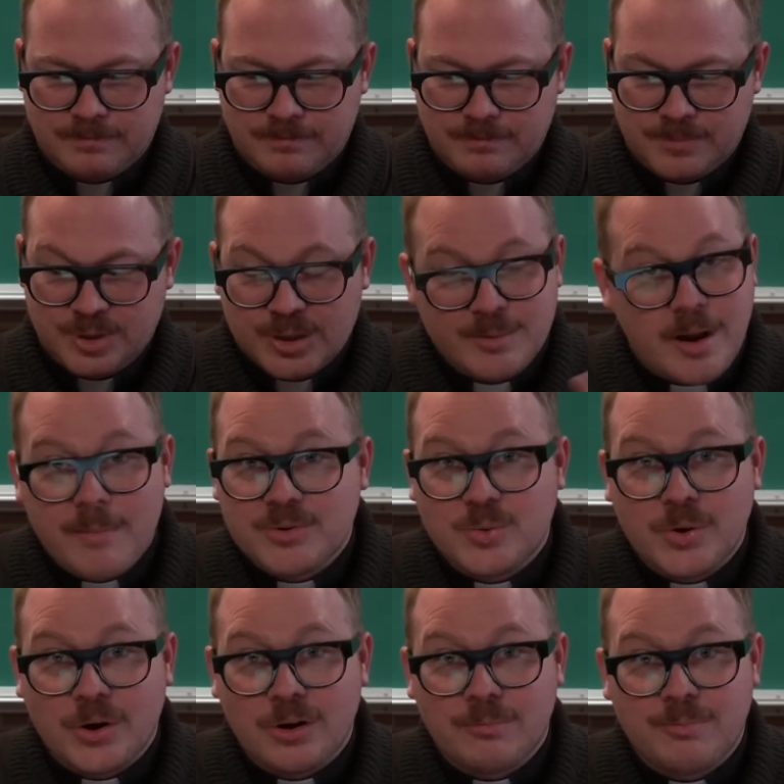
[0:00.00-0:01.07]
Sometimes we
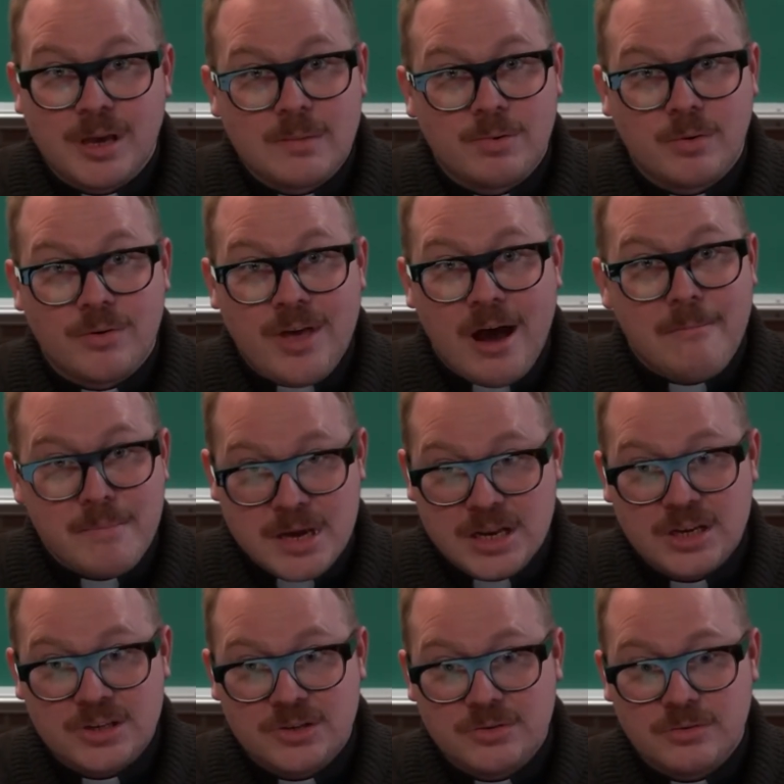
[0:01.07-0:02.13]
hurt people without
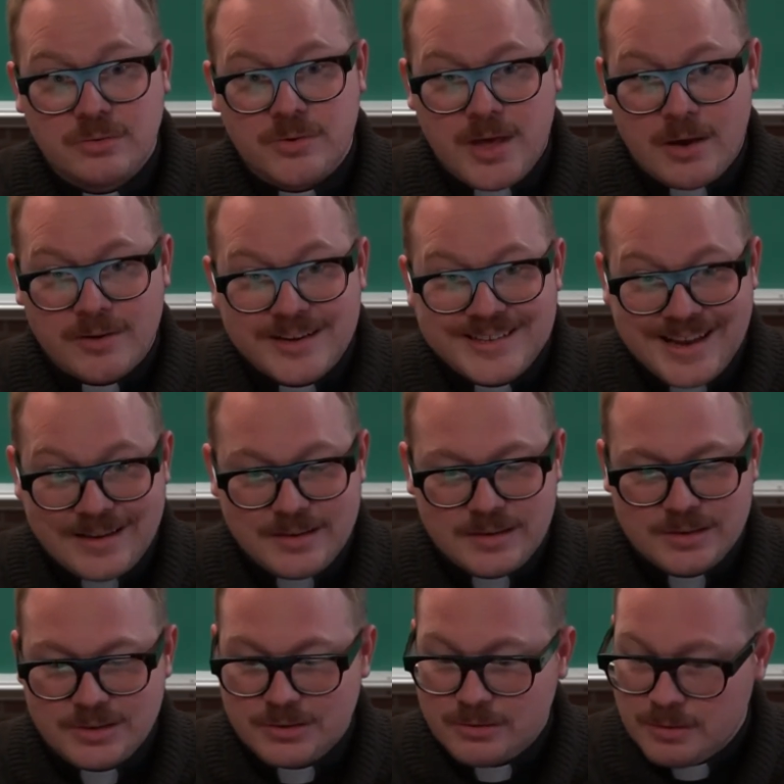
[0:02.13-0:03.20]
meaning to, without intending
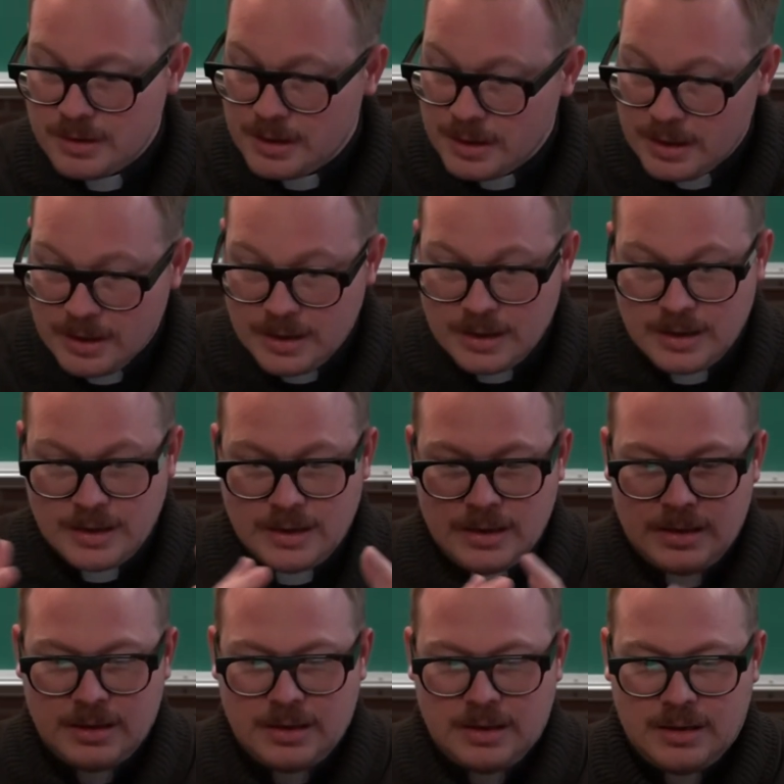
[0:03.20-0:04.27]
to.
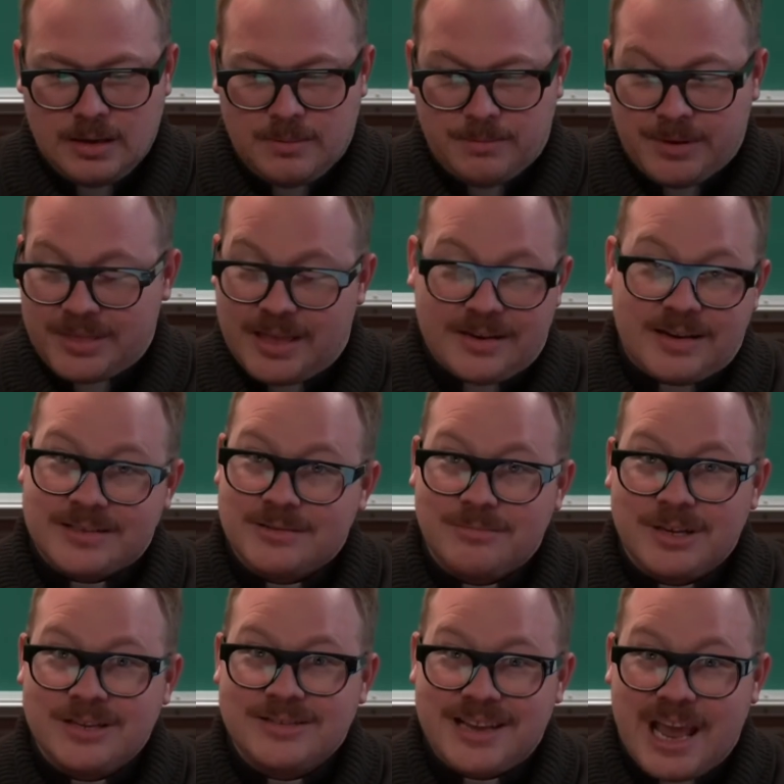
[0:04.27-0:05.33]
But that doesn't
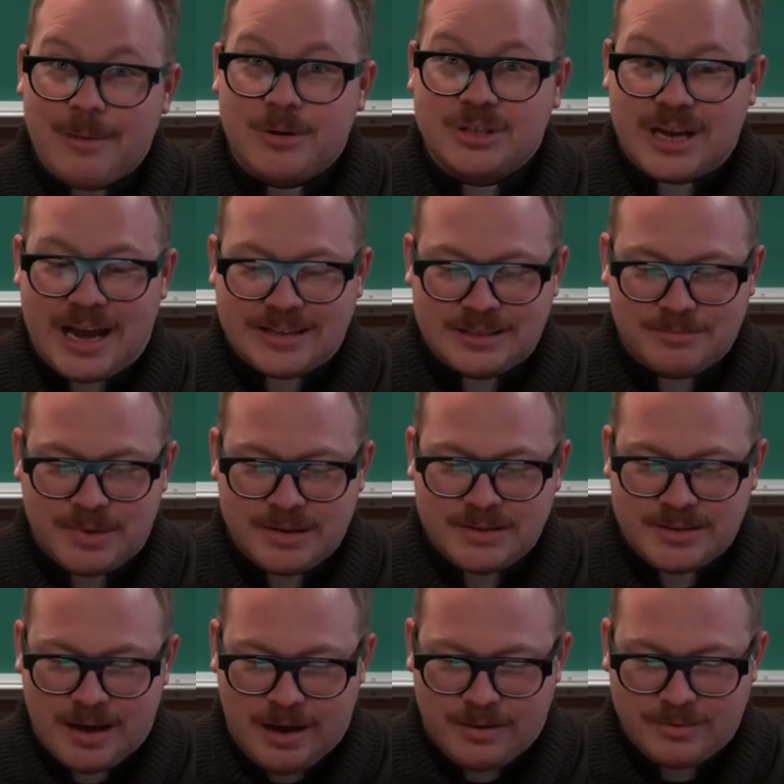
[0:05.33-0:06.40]
mean damage hasn't been
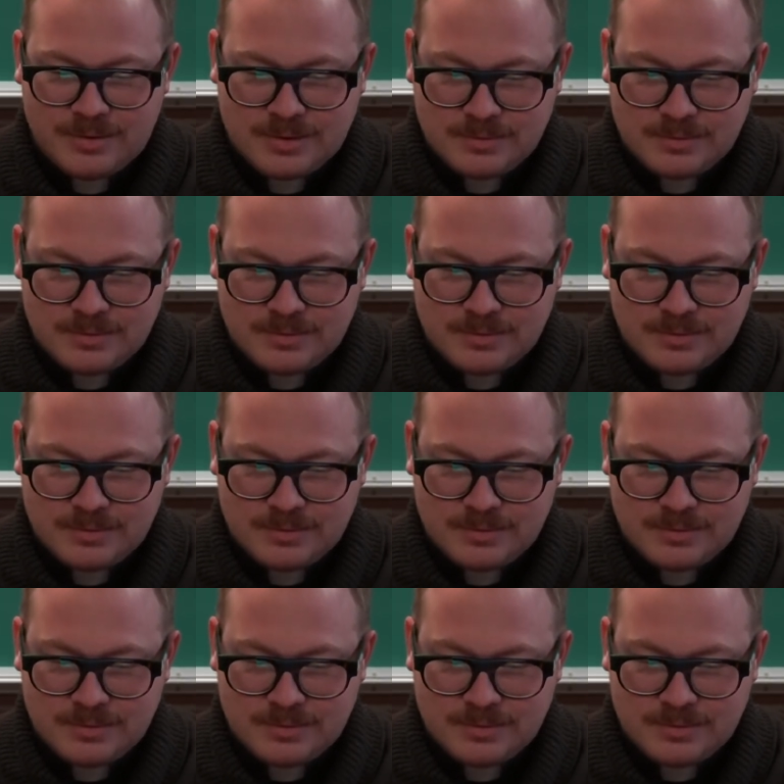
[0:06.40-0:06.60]
done.